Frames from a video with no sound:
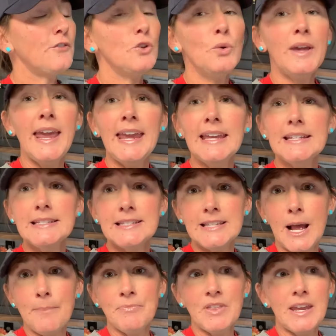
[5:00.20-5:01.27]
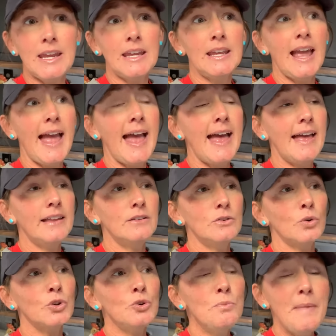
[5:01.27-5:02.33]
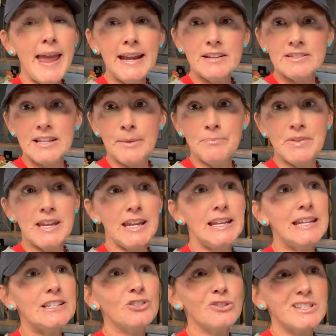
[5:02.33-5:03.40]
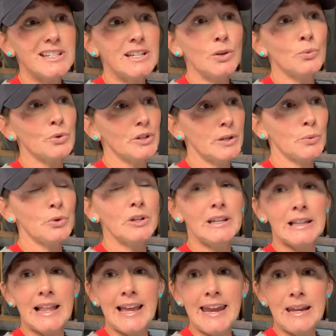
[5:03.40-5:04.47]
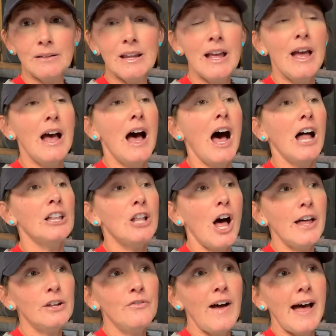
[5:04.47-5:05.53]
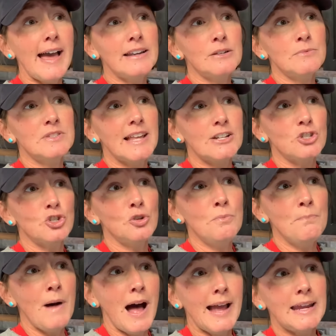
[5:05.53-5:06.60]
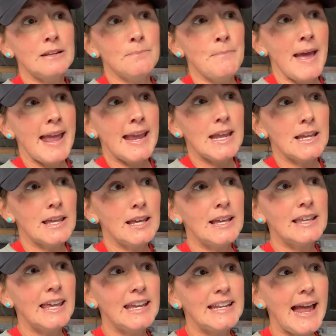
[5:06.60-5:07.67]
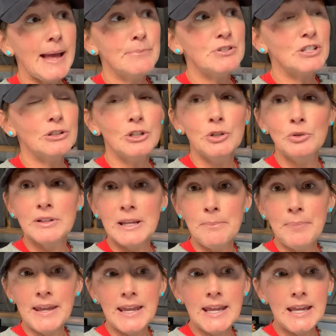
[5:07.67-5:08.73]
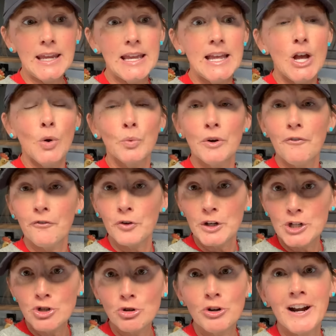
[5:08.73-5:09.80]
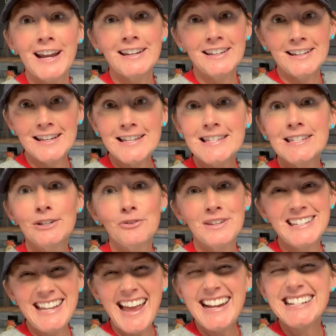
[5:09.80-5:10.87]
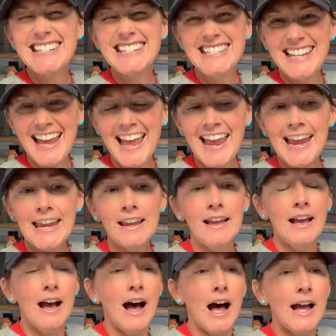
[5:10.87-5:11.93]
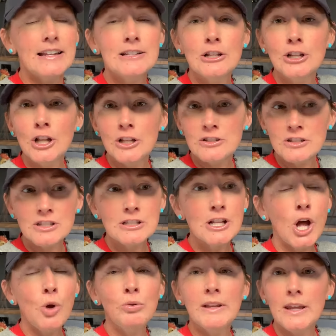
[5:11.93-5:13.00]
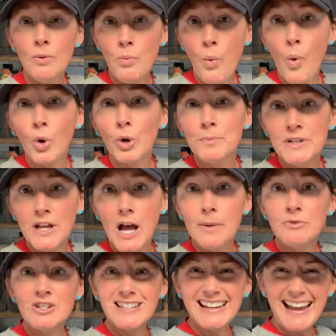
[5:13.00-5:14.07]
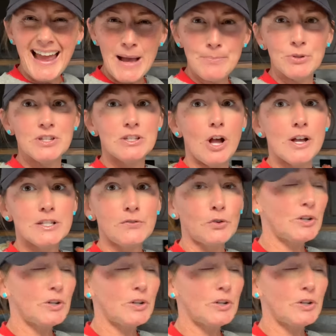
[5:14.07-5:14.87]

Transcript: you can something and, or you make something and it starts getting really, really late, a lot of items that you might make can absolutely be refrigerated until the next day and slowly warmed up, just like applesauce, for